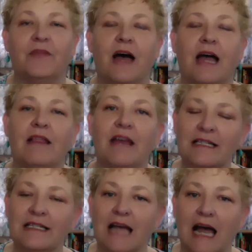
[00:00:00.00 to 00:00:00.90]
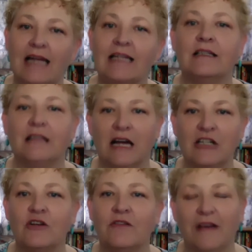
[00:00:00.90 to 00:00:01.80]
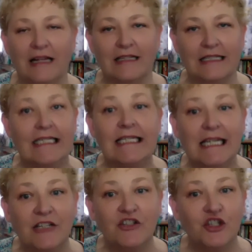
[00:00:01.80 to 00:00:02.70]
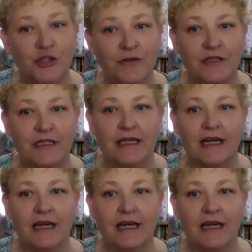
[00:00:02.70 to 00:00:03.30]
I then assigned a logical fallacy to each student,